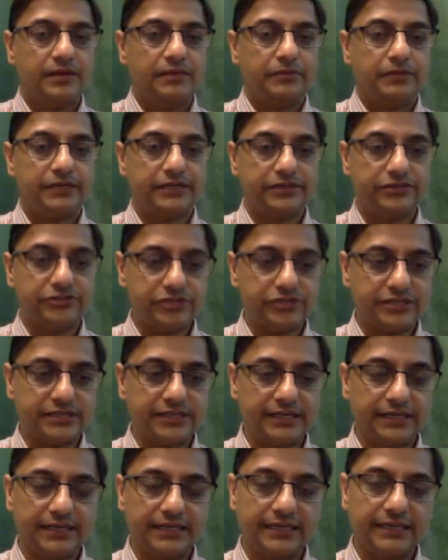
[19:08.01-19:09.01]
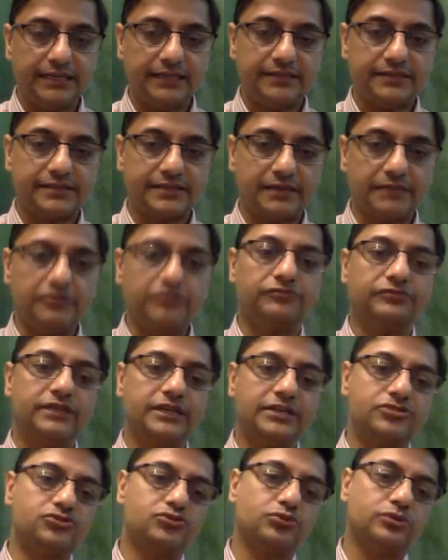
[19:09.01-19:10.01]
but interestingly some of
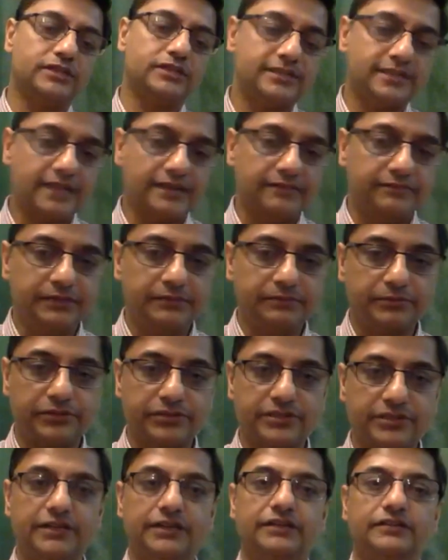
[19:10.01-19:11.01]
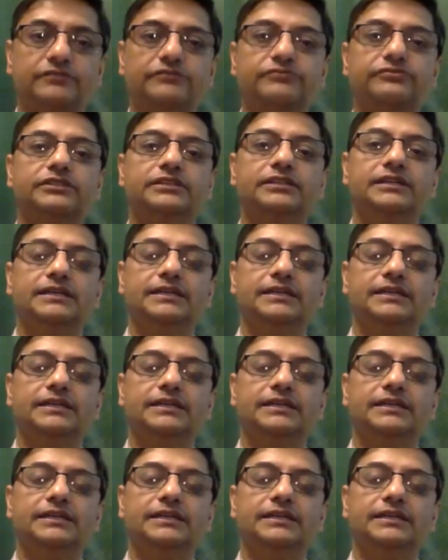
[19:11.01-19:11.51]
their stories have been preserved